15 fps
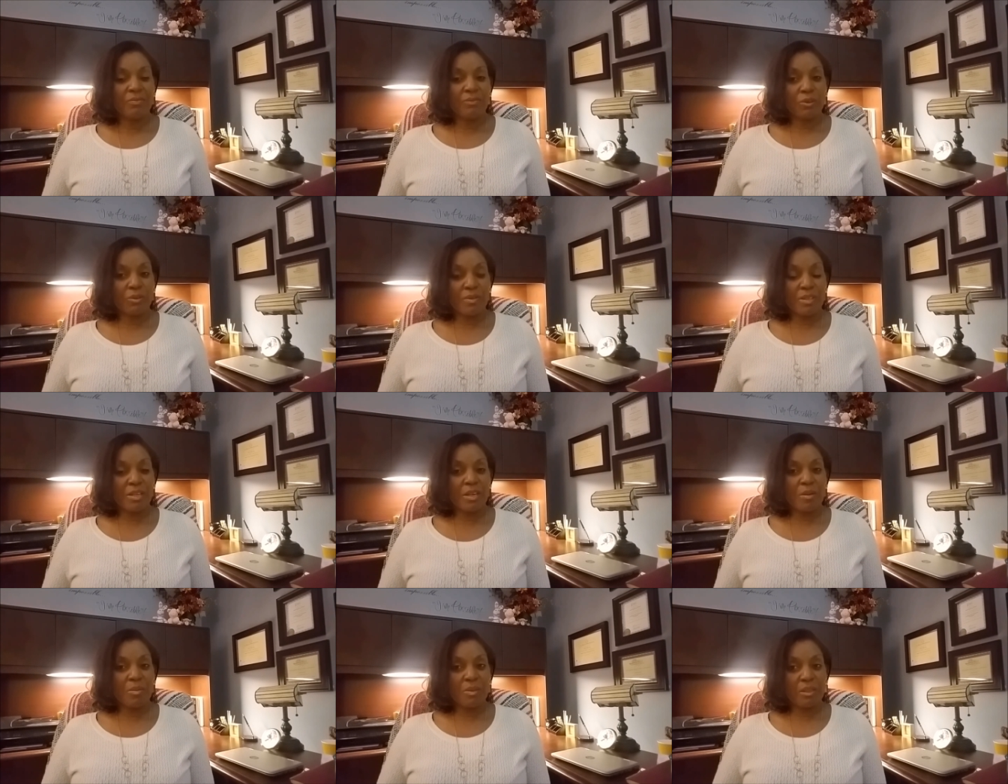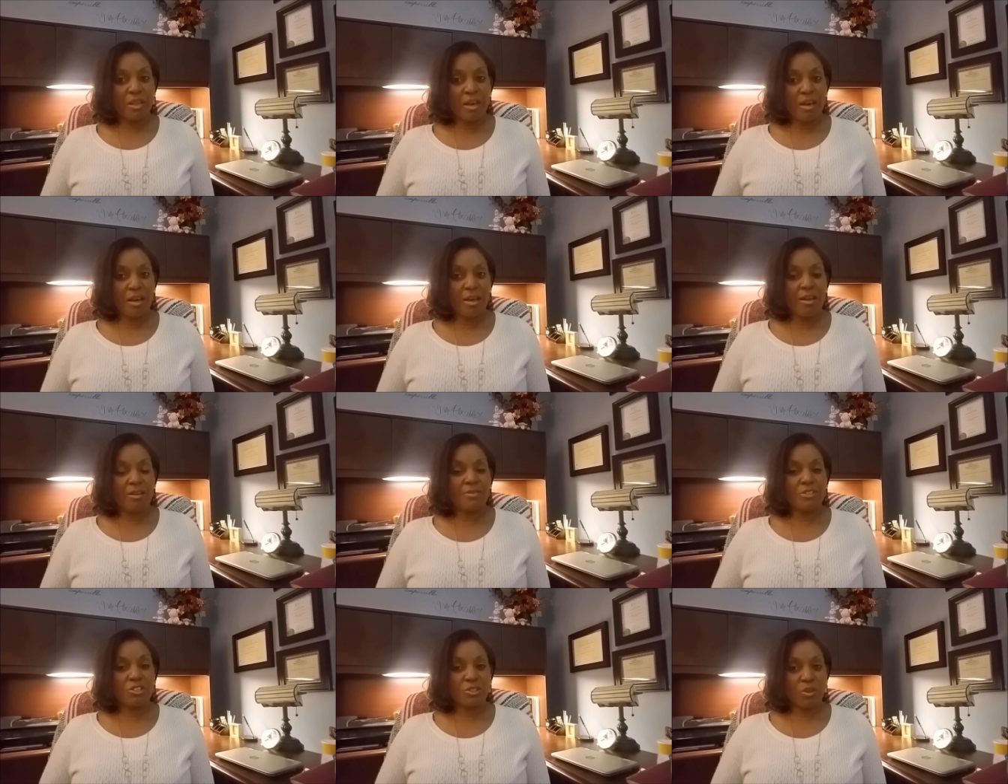for them,
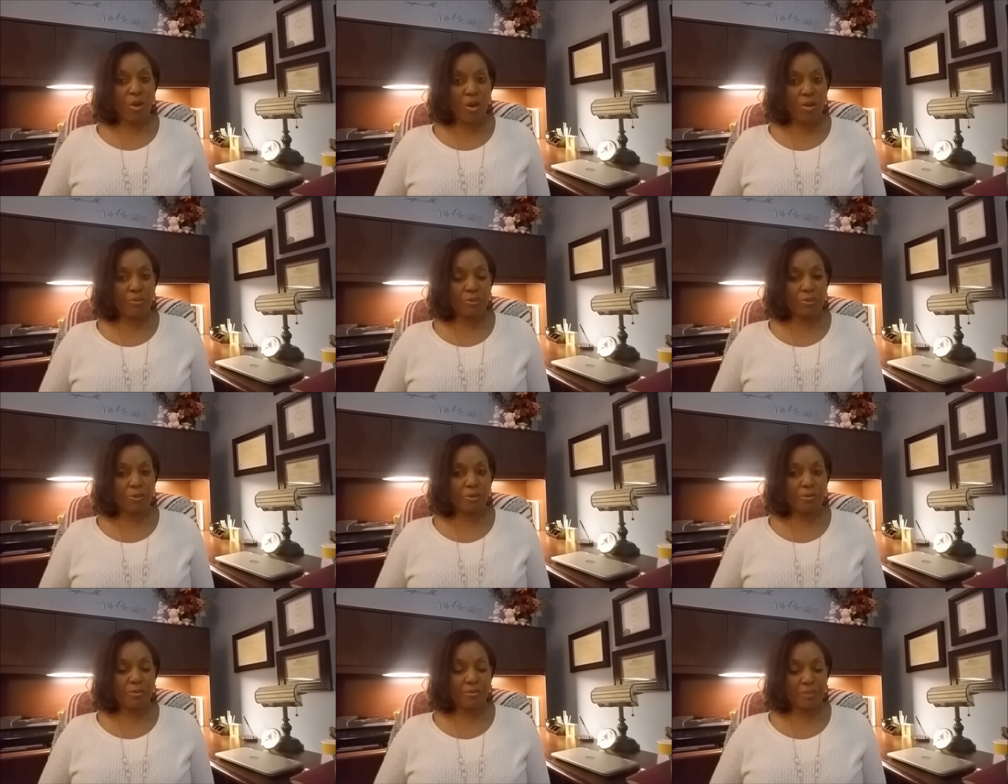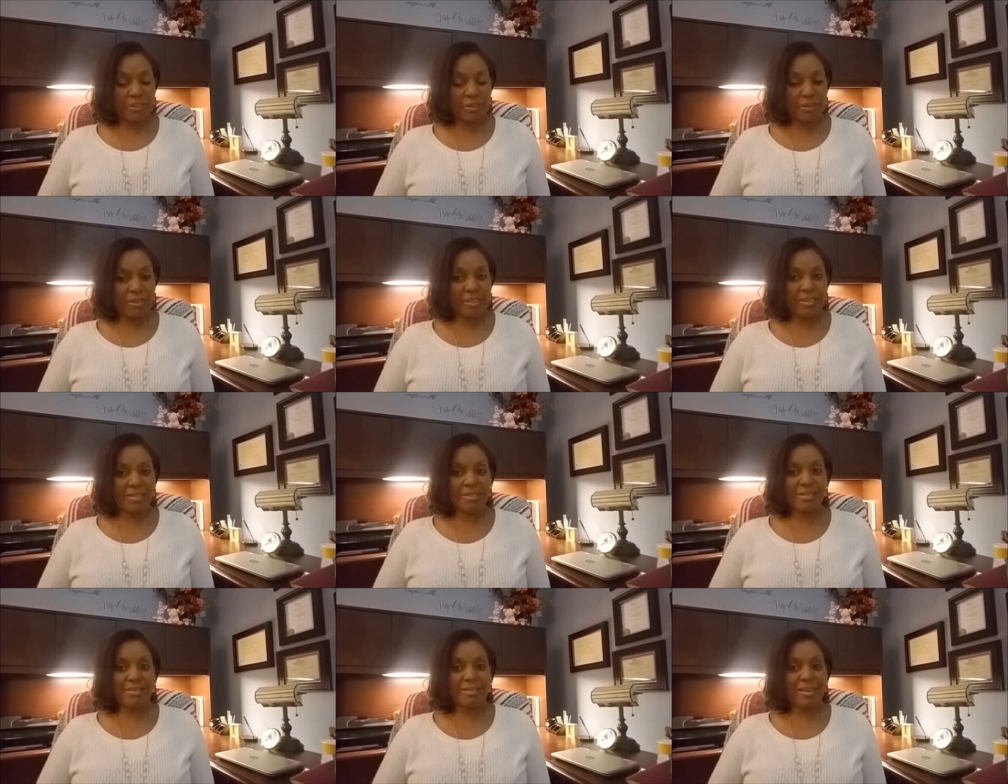love, softer
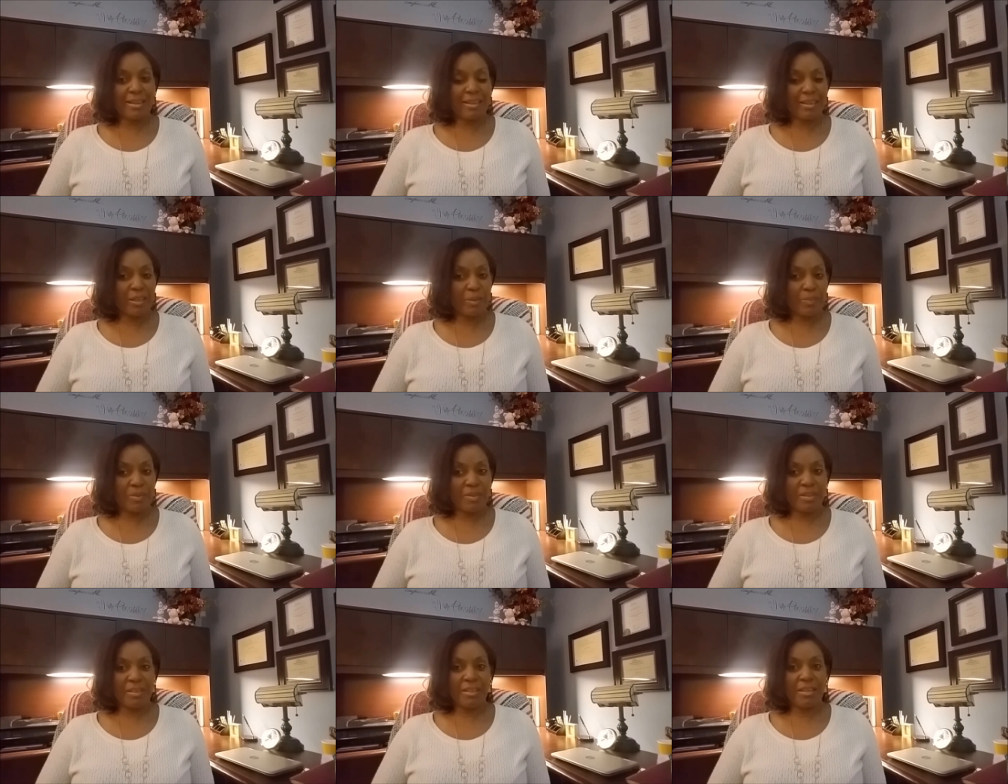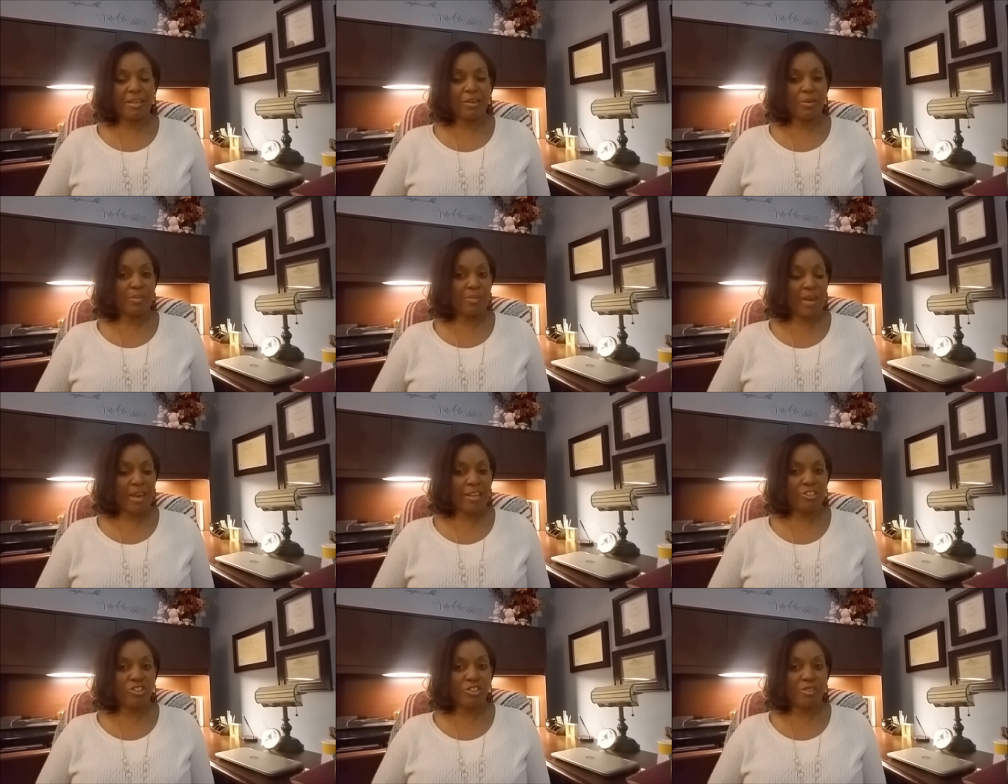feelings like empathy and
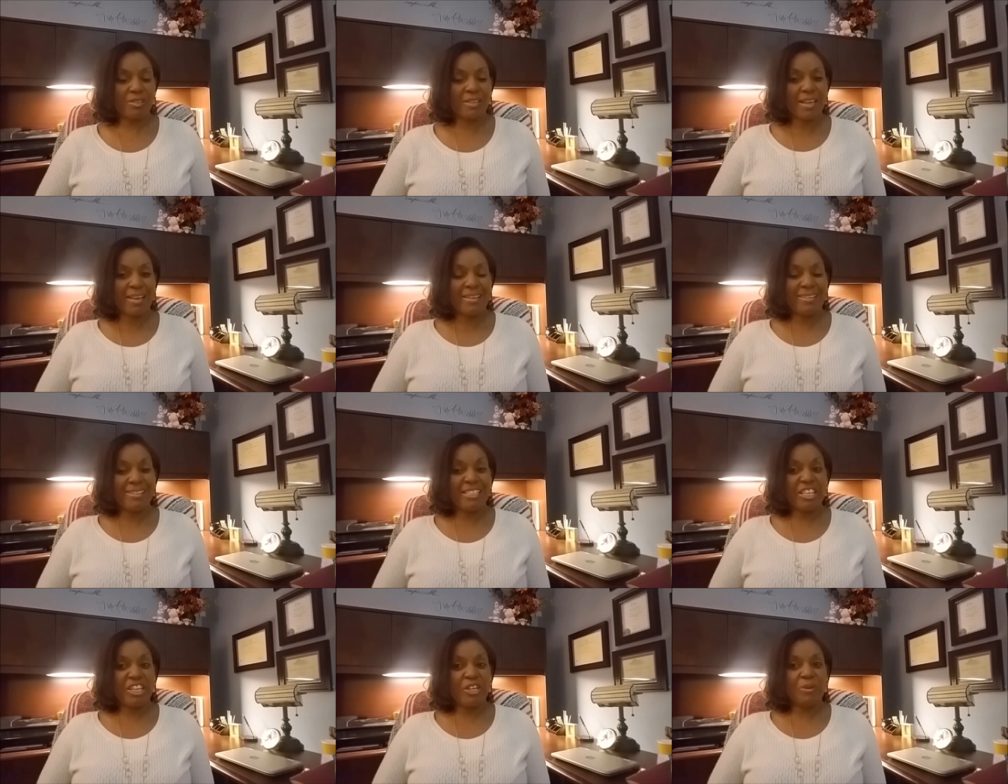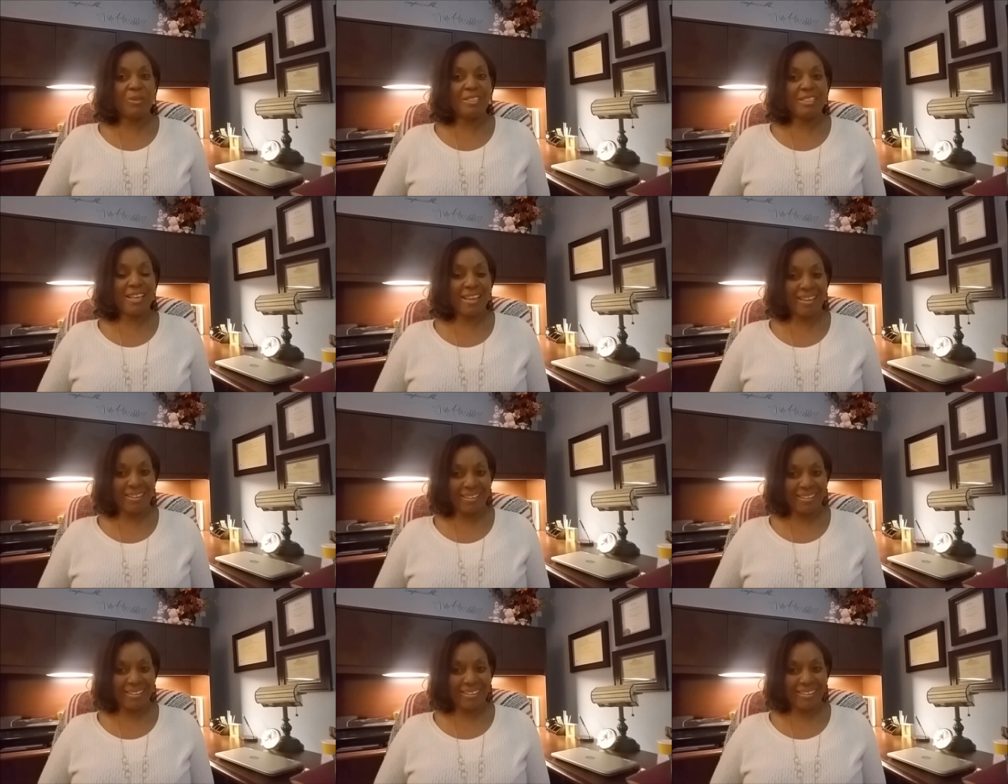compassion is
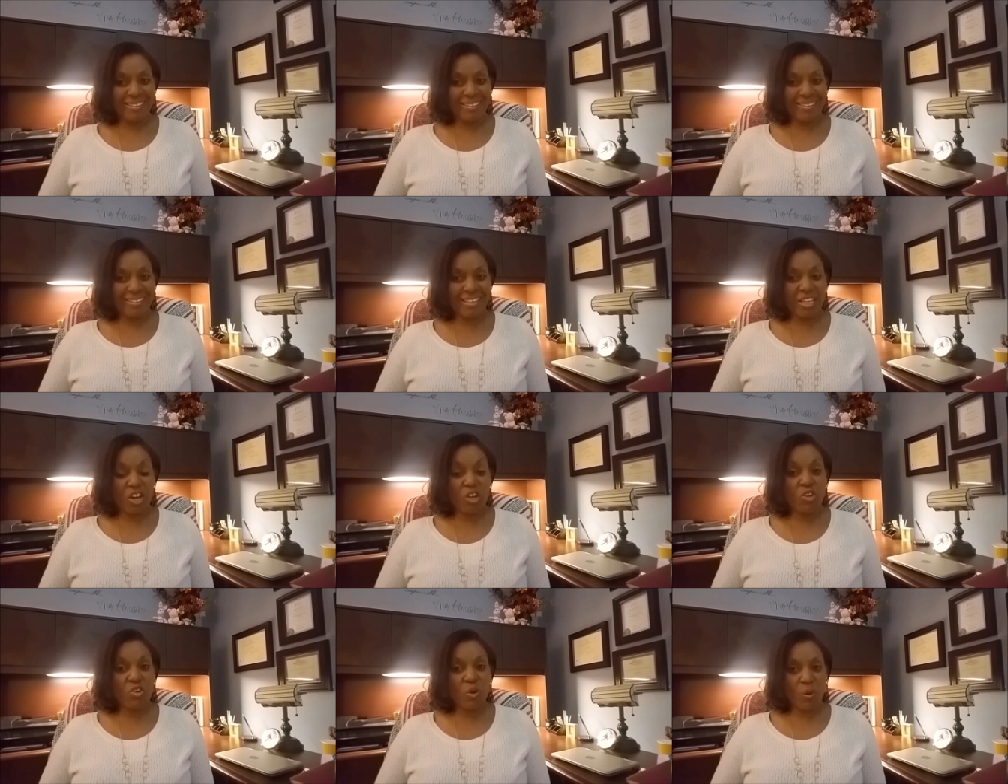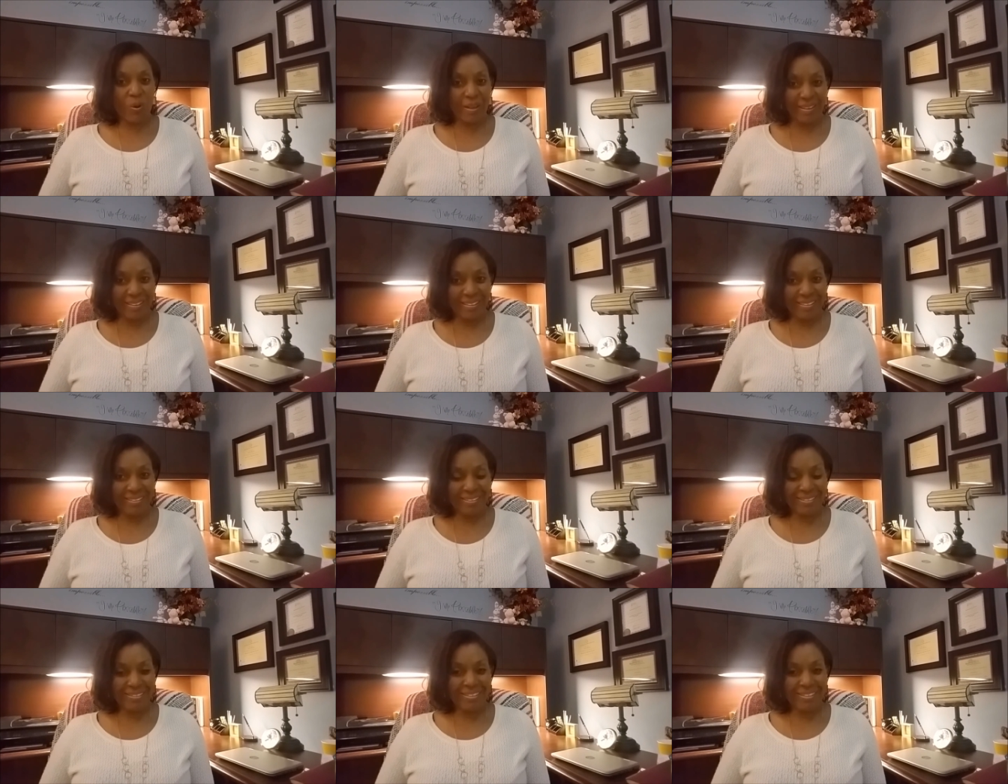irritating and annoying.